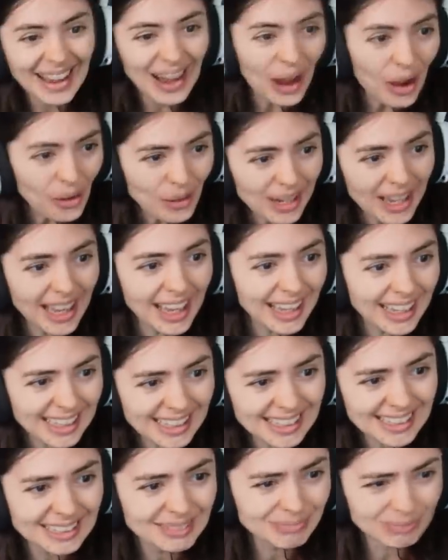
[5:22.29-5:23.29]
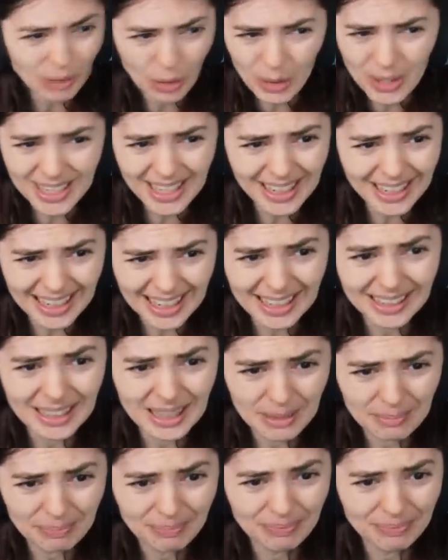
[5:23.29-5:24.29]
Okay. We can get...
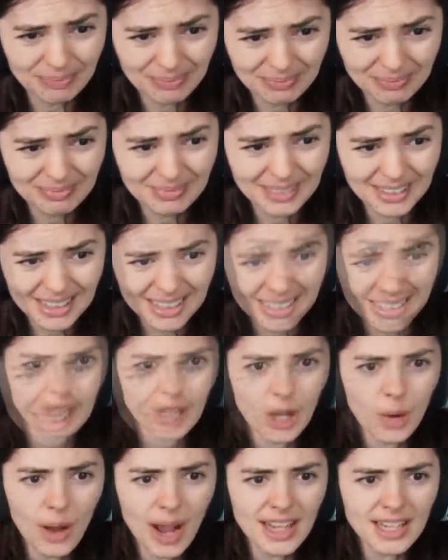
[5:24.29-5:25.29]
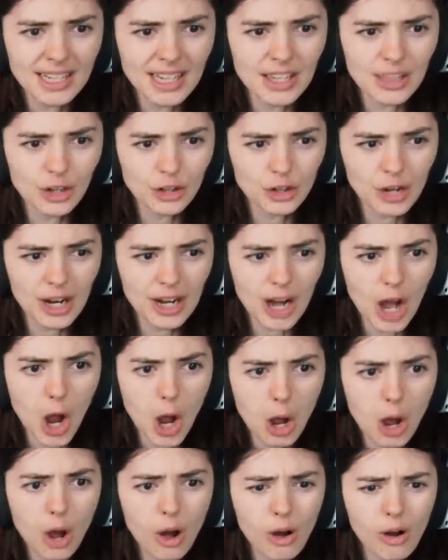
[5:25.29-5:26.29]
Yep. Oh, I see. They're trying...
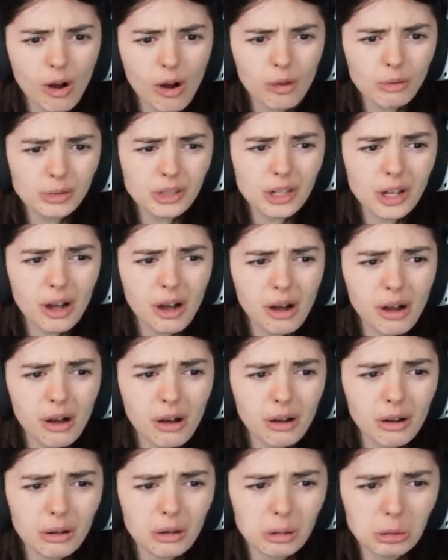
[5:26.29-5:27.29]
Oh, no!